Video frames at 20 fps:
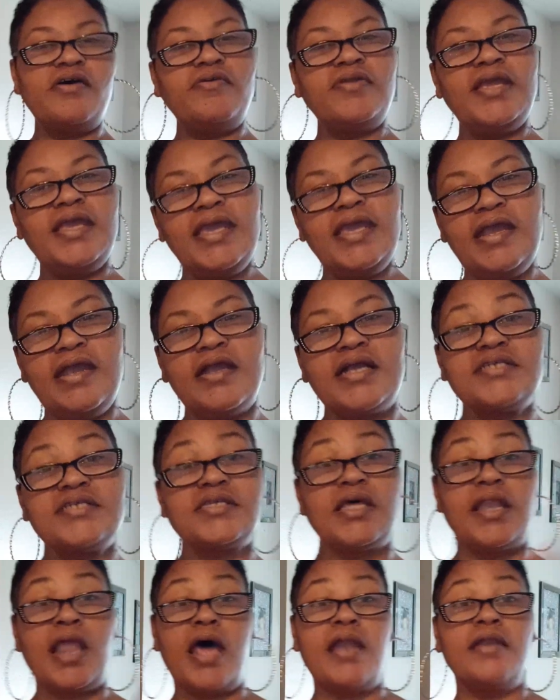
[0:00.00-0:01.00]
here because a
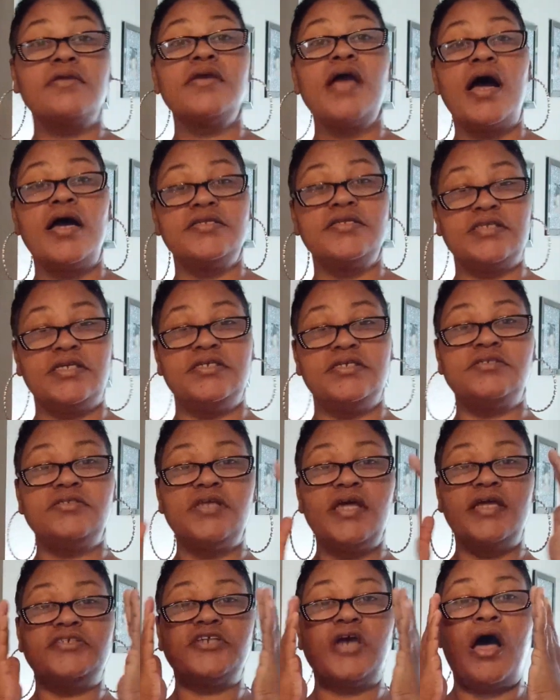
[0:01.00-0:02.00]
lot of you guys said
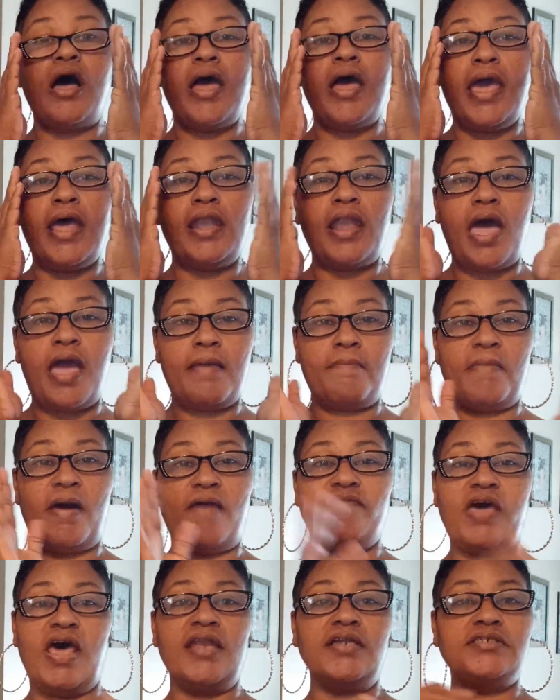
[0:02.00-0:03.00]
that y'all had like my
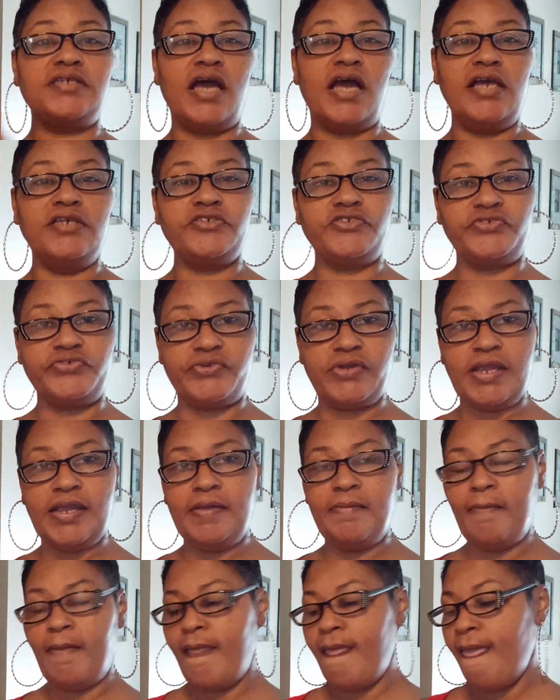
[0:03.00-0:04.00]
Valentine's tree
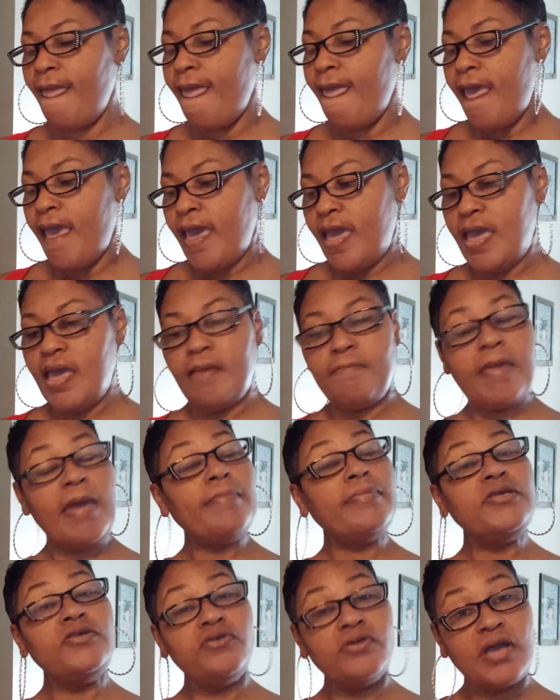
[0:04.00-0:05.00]
and maybe
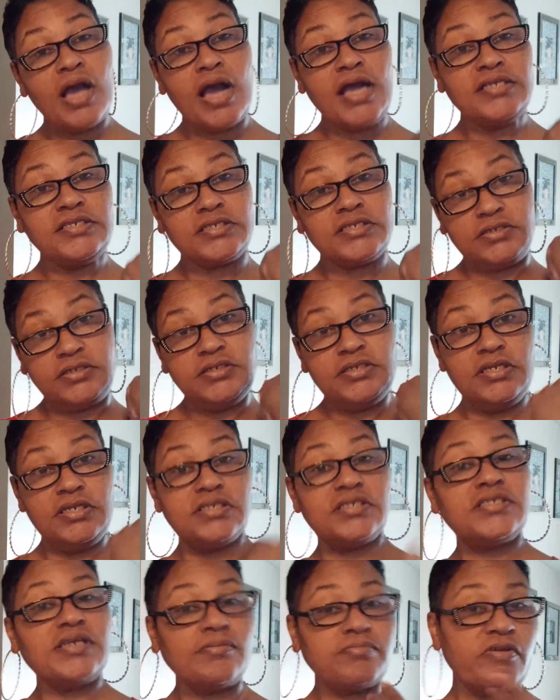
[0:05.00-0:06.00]
you guys could it's
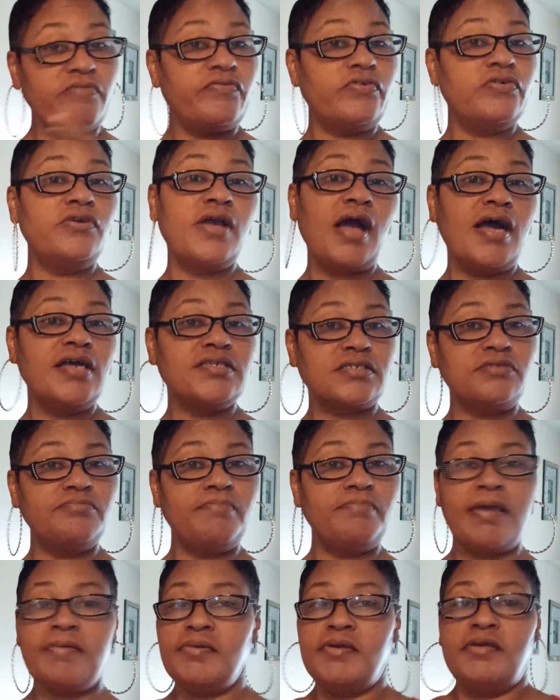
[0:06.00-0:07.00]
something for you guys could
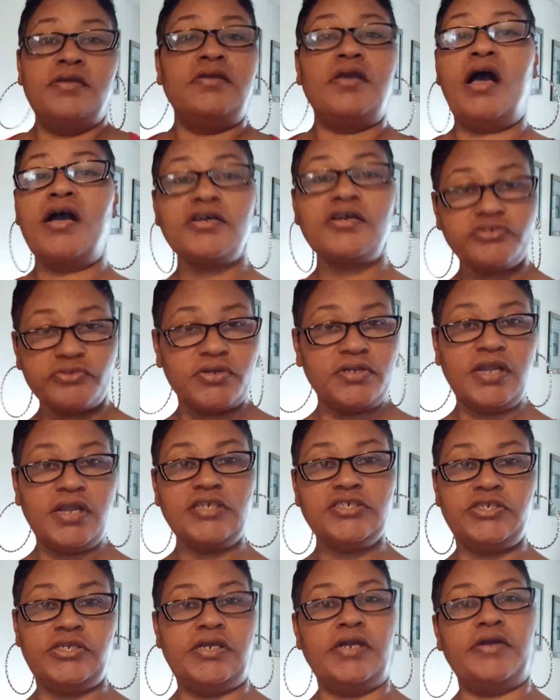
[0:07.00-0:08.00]
maybe y'all could do it
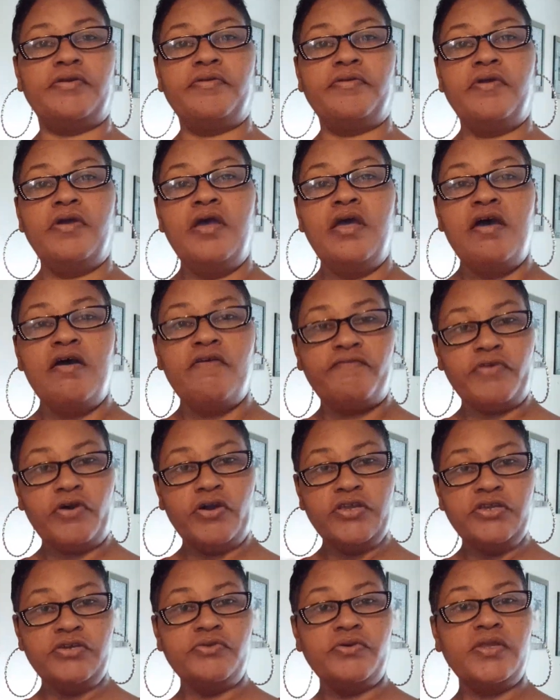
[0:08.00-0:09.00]
next year for
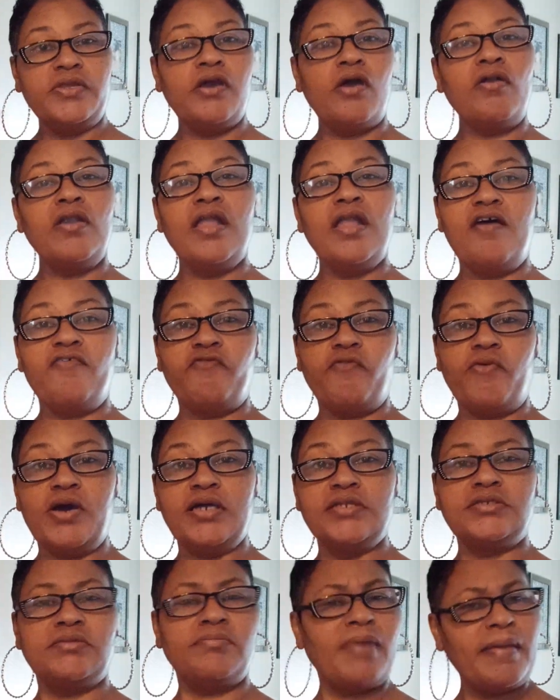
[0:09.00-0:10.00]
you and your loved
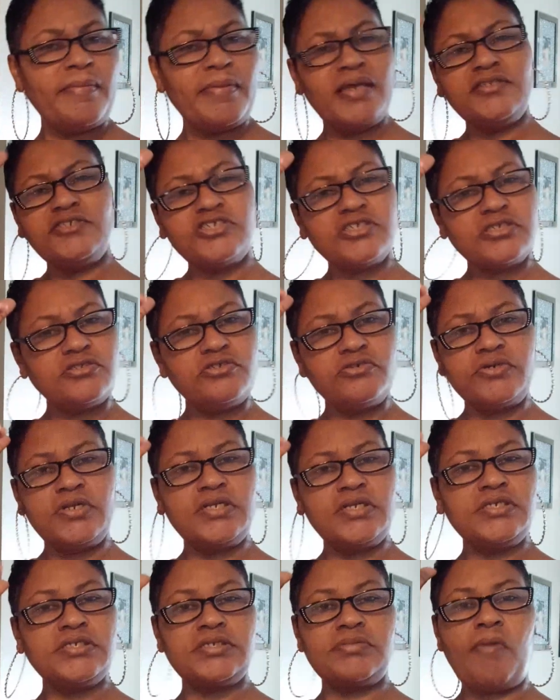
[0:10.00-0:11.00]
ones maybe just do a little
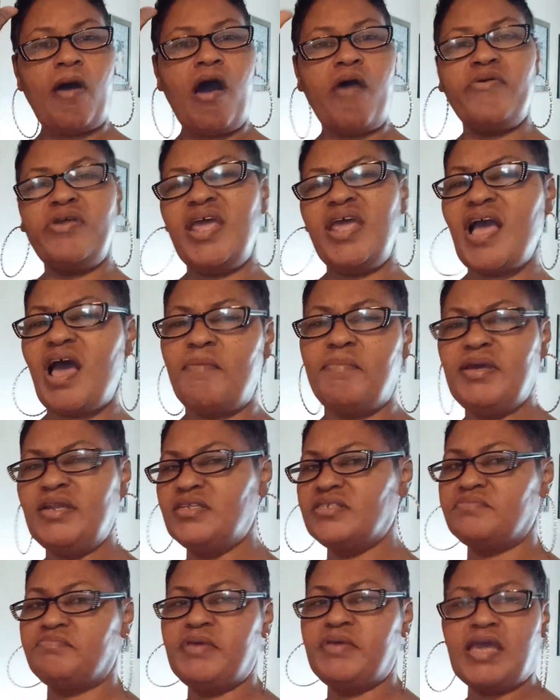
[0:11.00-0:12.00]
small it ain't gotta be this
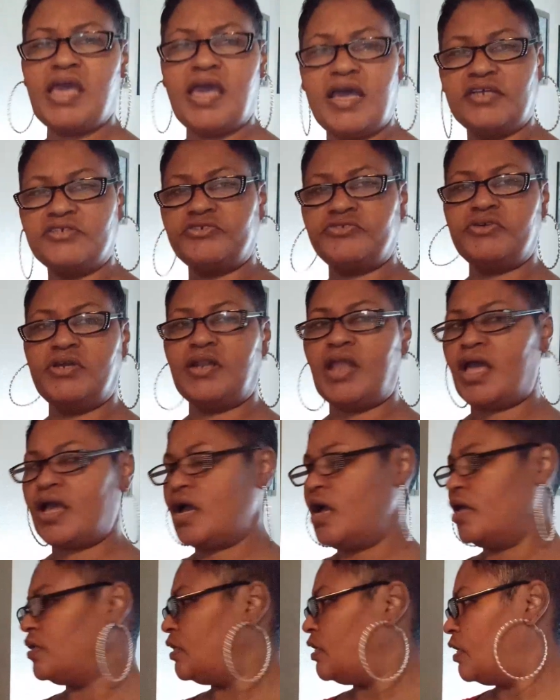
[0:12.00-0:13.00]
big ass tree like I
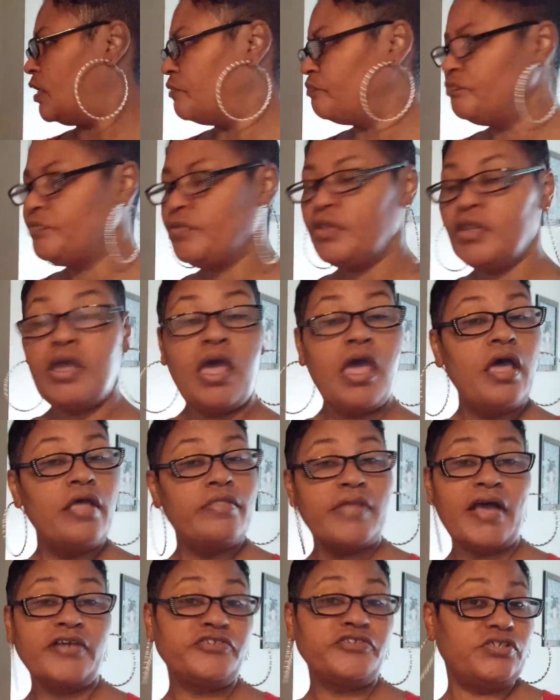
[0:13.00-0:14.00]
did
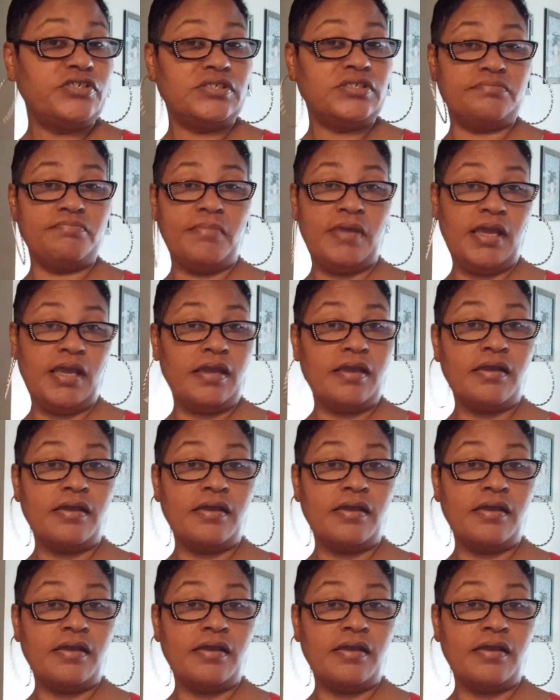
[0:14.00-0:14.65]
that's just me